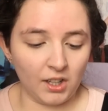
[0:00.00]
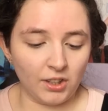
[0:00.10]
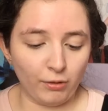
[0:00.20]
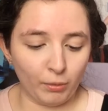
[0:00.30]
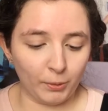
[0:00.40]

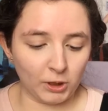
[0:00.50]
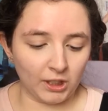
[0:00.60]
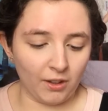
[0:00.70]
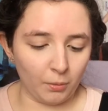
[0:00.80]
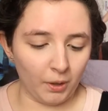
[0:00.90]
different blush
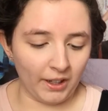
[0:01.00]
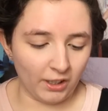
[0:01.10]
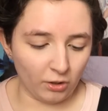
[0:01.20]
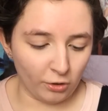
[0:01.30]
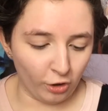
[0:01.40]
out of the one I
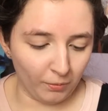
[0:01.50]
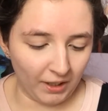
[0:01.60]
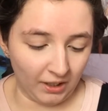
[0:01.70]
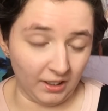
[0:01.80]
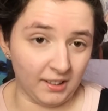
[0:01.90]
use
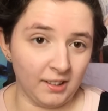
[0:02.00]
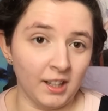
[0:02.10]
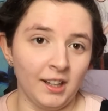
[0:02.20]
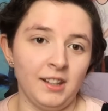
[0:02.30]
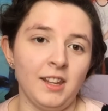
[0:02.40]
normally, and it's
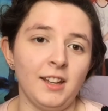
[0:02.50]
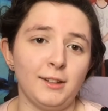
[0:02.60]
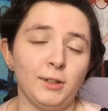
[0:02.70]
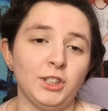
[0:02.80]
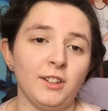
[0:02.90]

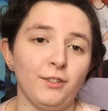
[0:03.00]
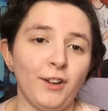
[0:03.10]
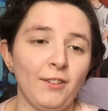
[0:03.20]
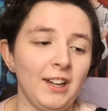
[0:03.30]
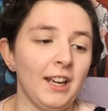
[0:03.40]
this, which is a
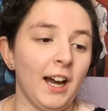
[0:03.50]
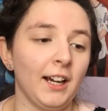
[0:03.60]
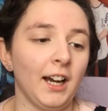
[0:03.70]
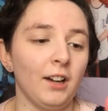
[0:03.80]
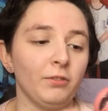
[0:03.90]
very
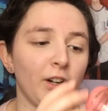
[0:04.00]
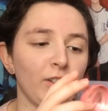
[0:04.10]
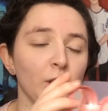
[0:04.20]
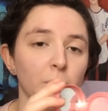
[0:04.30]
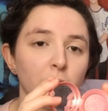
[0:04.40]
haggard,
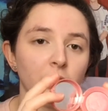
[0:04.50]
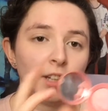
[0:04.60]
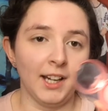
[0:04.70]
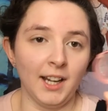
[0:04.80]
very old